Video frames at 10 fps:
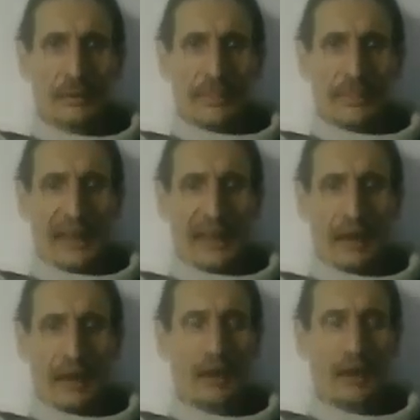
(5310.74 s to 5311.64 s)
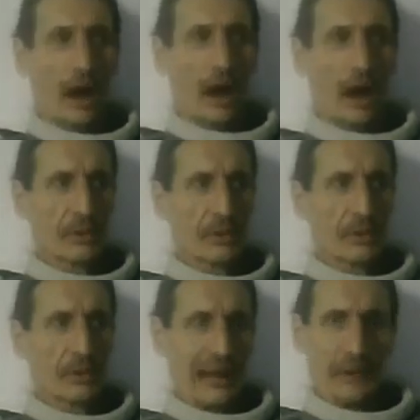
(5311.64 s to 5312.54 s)
that I was not
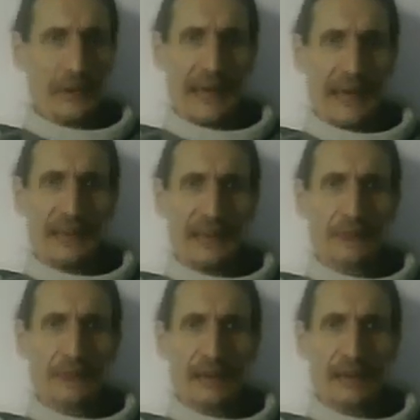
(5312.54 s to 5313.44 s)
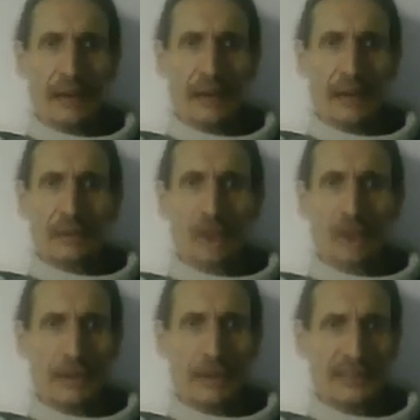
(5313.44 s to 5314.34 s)
allowed any of my
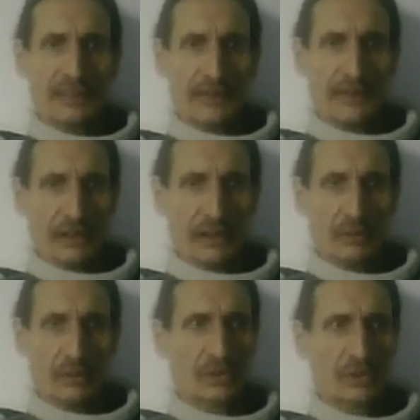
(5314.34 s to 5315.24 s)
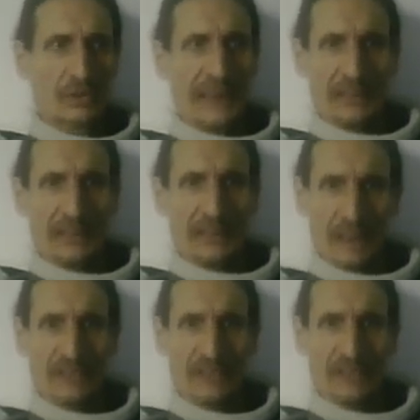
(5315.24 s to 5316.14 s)
documented evidence, which was down in the
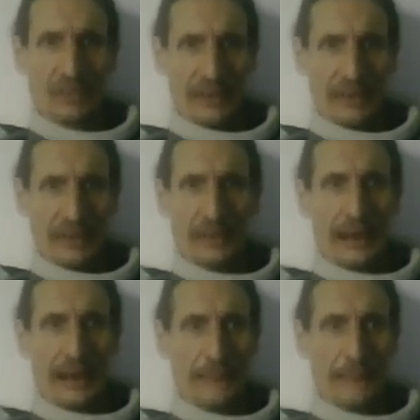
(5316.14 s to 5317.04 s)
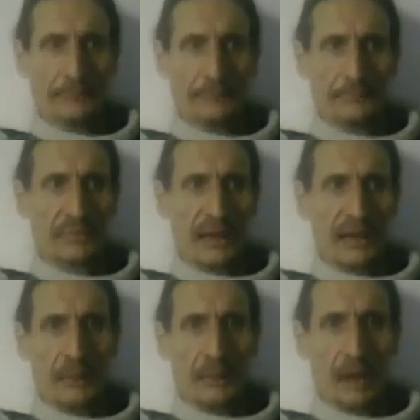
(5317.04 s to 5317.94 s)
custody suite
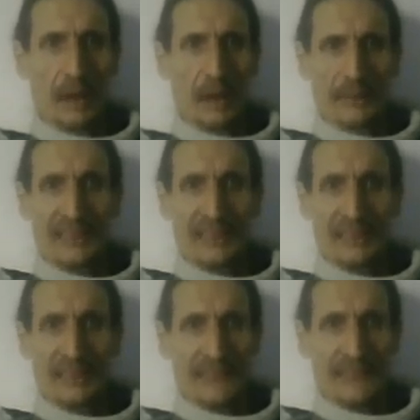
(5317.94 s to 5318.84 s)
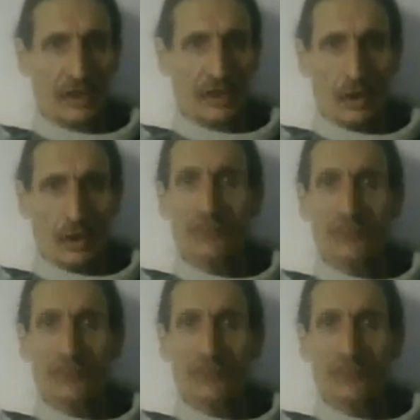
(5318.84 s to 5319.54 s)
while I was in the fake court.